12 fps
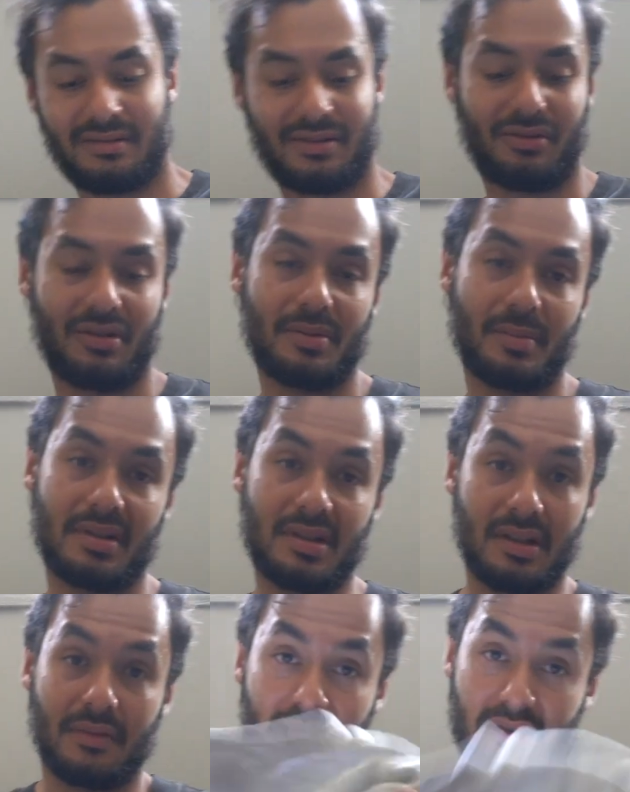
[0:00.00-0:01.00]
Christmas
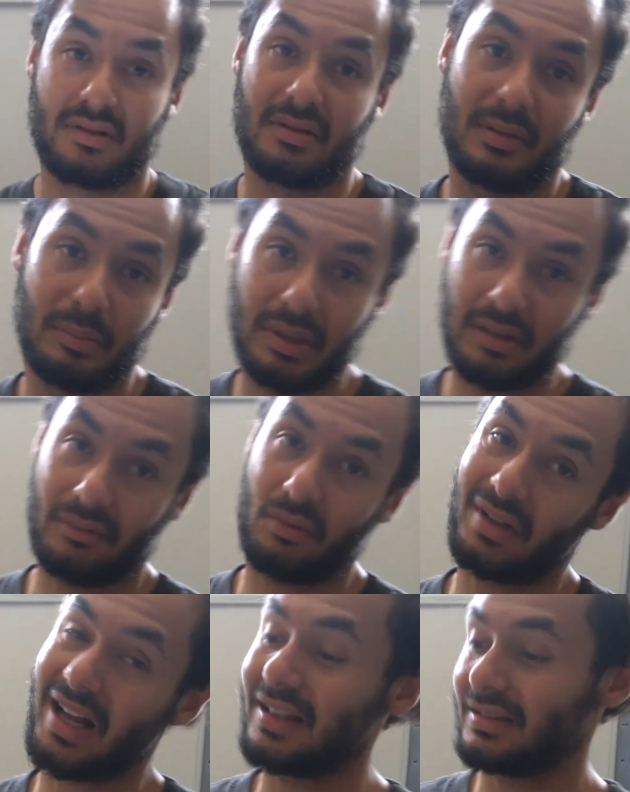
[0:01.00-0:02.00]
gifts. Paid
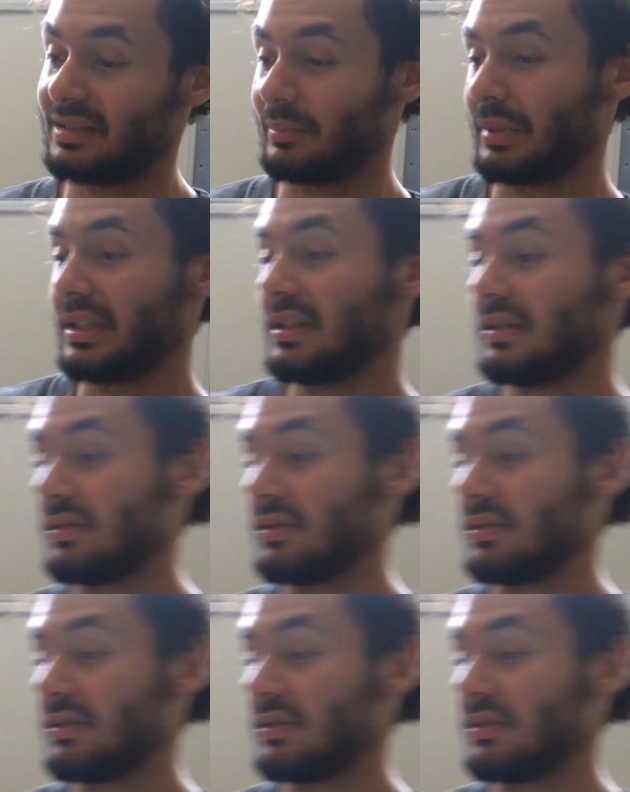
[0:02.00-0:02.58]
$4 a piece.